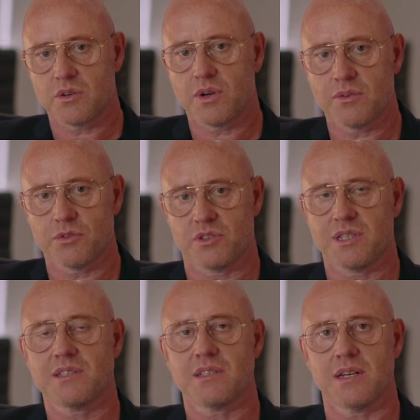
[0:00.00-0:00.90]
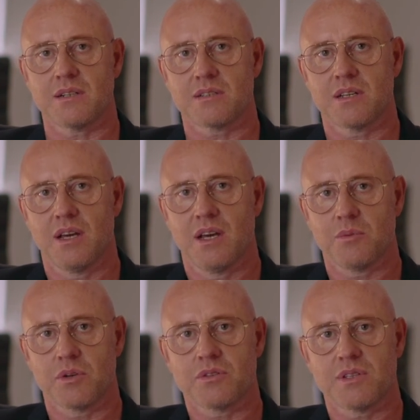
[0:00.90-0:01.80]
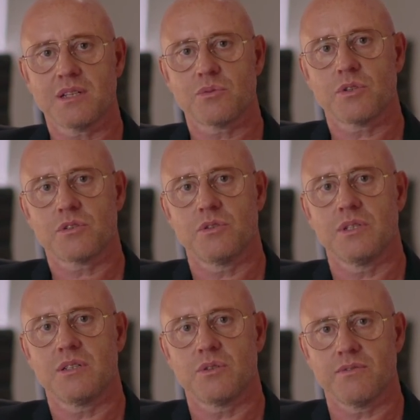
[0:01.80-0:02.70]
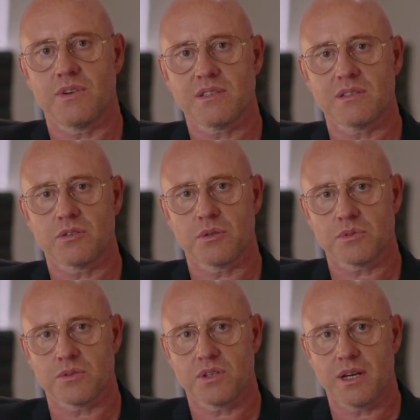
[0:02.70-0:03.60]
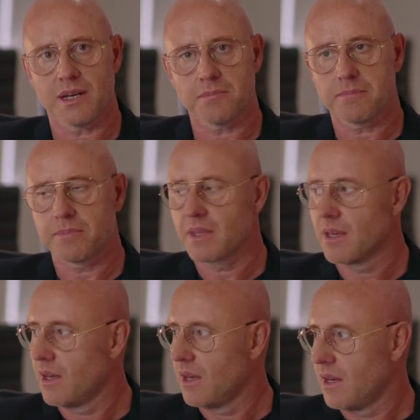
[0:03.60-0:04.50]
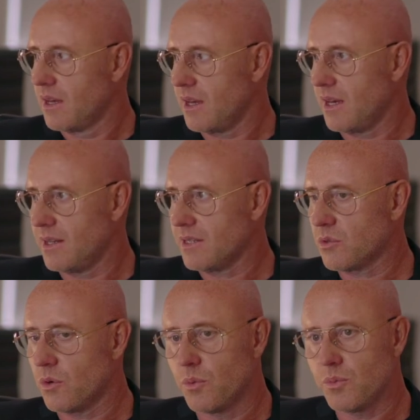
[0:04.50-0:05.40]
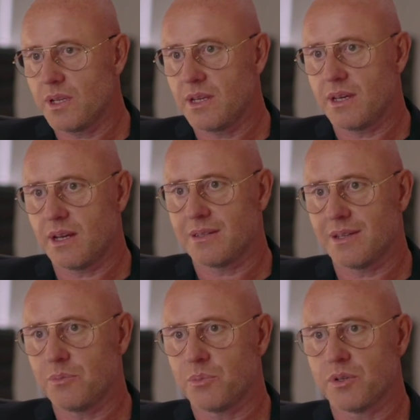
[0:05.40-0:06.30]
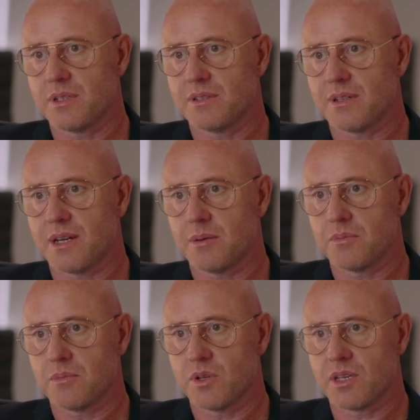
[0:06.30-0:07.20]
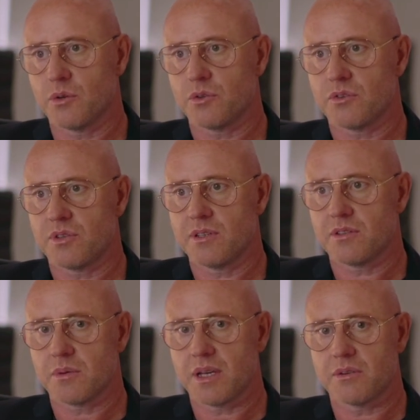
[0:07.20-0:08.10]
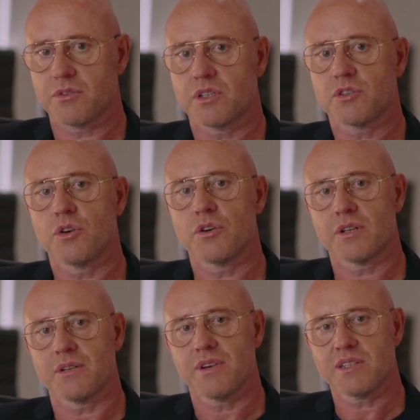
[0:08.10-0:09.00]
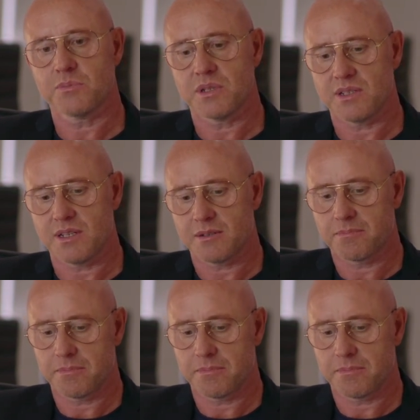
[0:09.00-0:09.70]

around for 6 years, because that's what you need to invest in terms of time. And that's only at that point in time we can also see some kind of return on investment here.